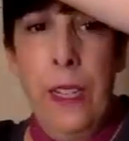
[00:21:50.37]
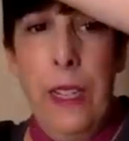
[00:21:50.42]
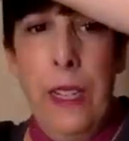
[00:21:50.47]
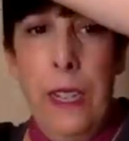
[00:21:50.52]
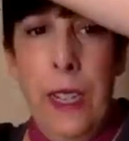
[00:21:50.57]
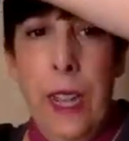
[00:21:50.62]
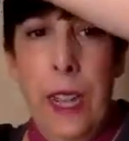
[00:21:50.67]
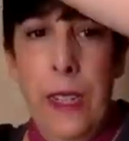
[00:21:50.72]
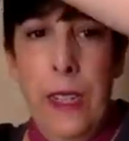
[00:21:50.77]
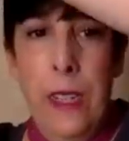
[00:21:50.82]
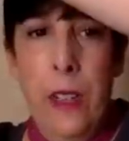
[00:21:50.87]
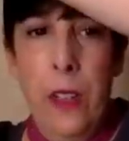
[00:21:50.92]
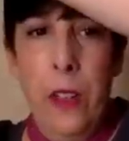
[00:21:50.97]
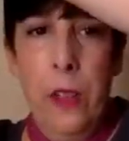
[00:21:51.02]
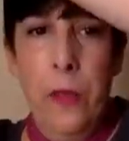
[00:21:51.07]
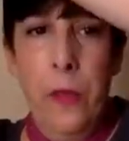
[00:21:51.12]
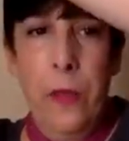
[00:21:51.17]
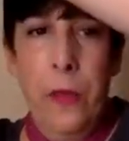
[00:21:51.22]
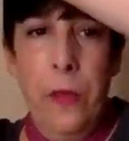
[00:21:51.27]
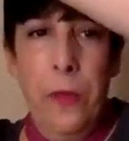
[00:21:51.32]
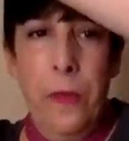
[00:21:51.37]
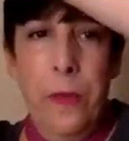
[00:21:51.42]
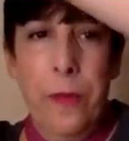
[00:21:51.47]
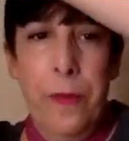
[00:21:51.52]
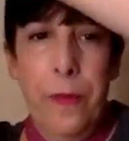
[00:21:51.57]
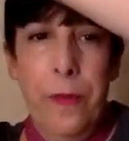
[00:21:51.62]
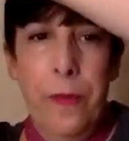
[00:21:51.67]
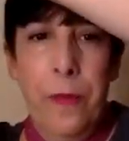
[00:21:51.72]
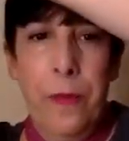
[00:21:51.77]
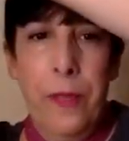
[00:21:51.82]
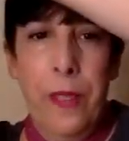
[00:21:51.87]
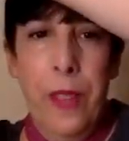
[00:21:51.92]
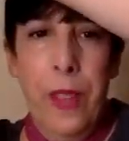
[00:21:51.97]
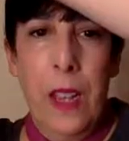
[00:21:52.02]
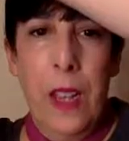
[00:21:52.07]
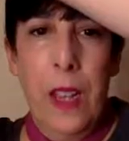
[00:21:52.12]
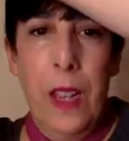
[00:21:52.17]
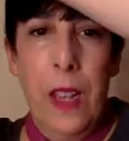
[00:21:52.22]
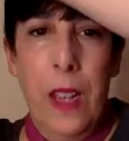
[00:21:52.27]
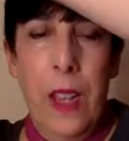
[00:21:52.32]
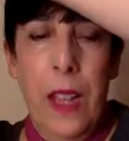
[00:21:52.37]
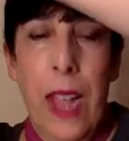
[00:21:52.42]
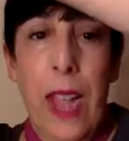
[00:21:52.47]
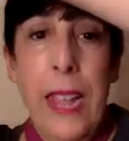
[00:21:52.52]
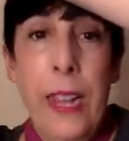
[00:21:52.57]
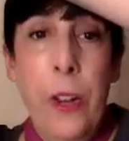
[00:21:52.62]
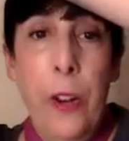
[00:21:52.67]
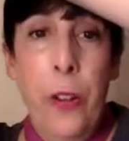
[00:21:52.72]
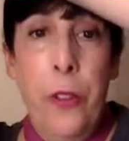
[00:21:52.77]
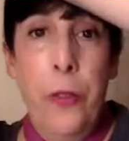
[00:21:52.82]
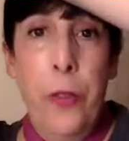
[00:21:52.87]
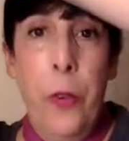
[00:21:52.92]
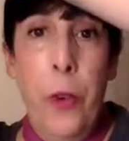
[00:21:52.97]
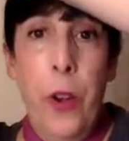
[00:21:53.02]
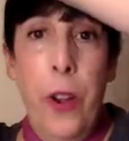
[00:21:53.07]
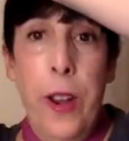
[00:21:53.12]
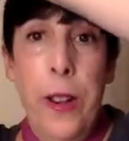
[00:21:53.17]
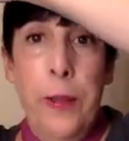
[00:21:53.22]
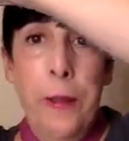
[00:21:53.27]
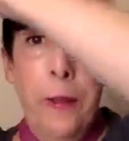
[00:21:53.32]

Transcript: kind of hanger for it.